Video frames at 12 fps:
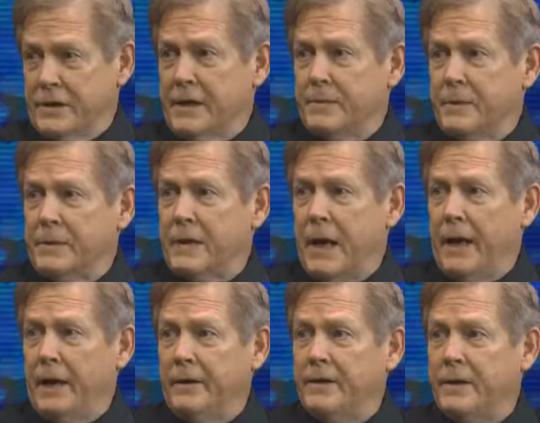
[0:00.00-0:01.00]
as
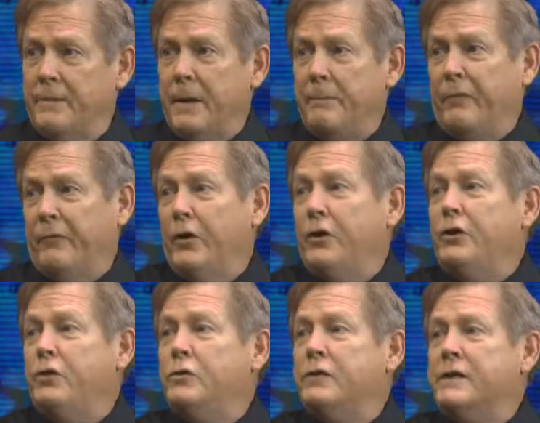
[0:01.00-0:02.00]
Messiah, except they prefer to
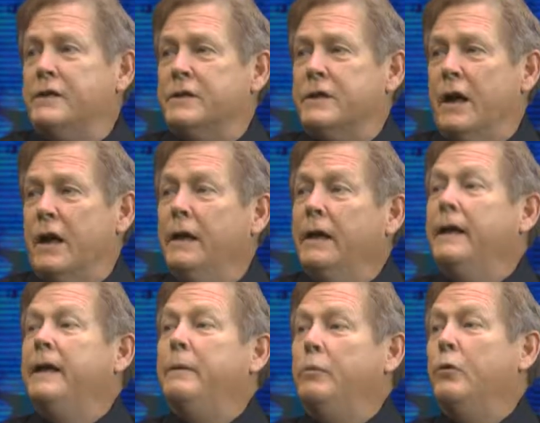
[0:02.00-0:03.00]
use his
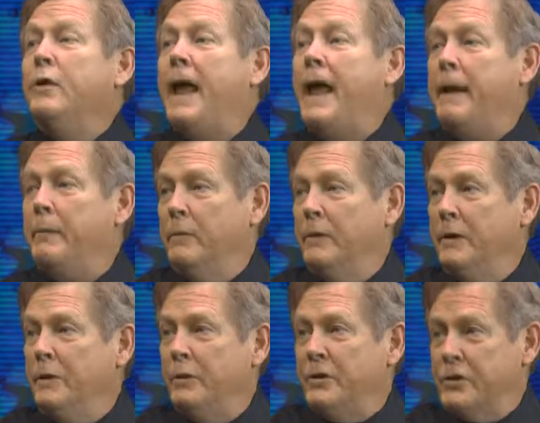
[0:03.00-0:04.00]
Hebrew name,
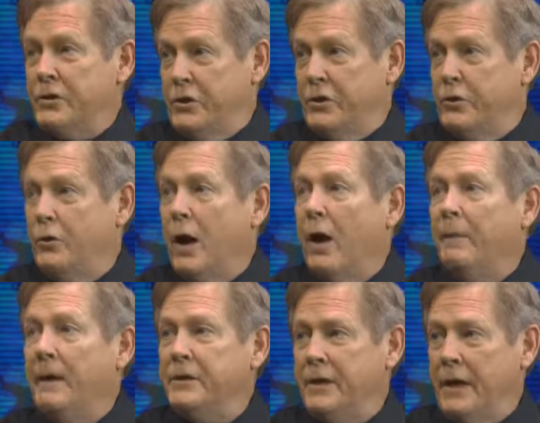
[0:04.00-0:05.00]
which is Yeshua
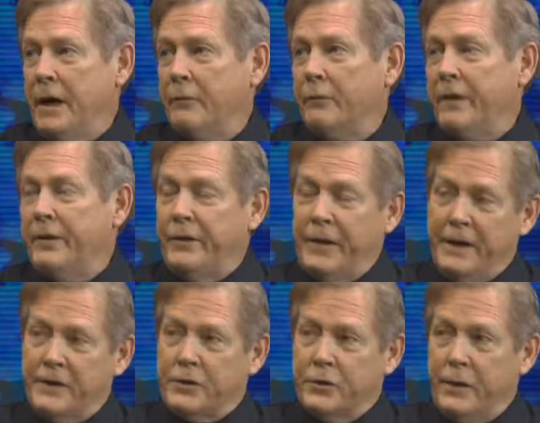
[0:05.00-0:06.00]
HaMashiach, rather than
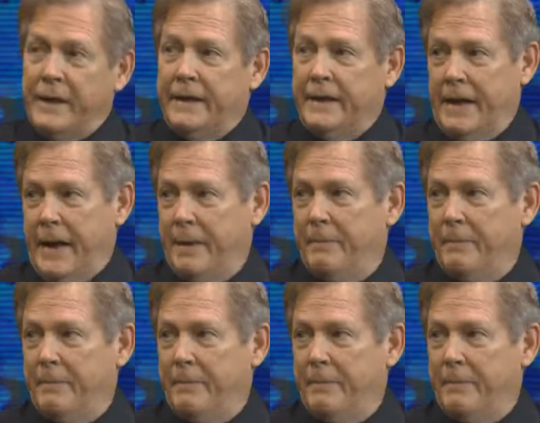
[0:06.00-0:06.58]
his Greek name.